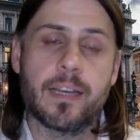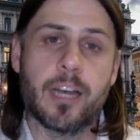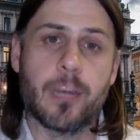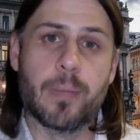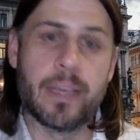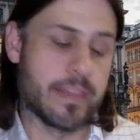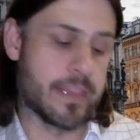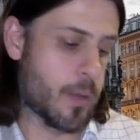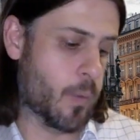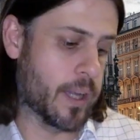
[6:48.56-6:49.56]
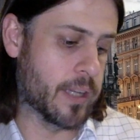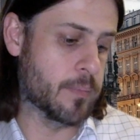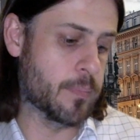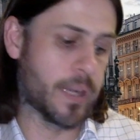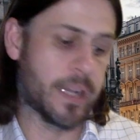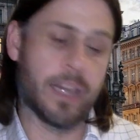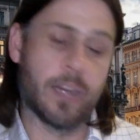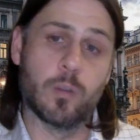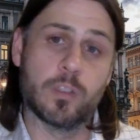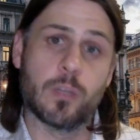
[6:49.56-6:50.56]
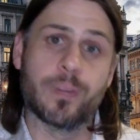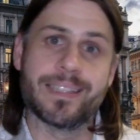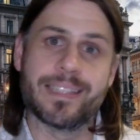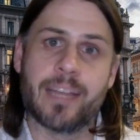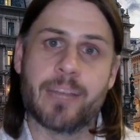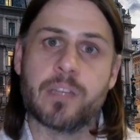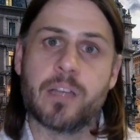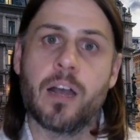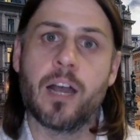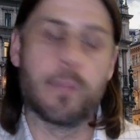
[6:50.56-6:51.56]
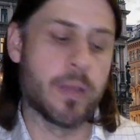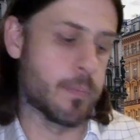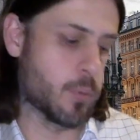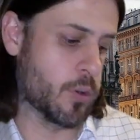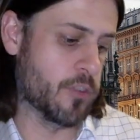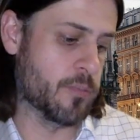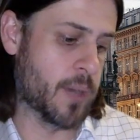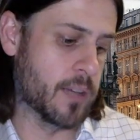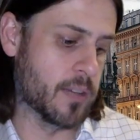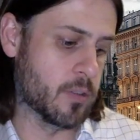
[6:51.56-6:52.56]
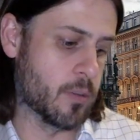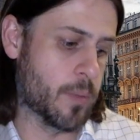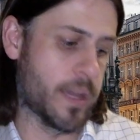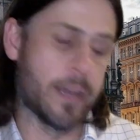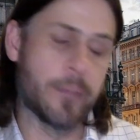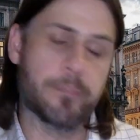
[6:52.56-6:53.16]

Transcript: Um, in that way, but can also at the same time improve myelin repair.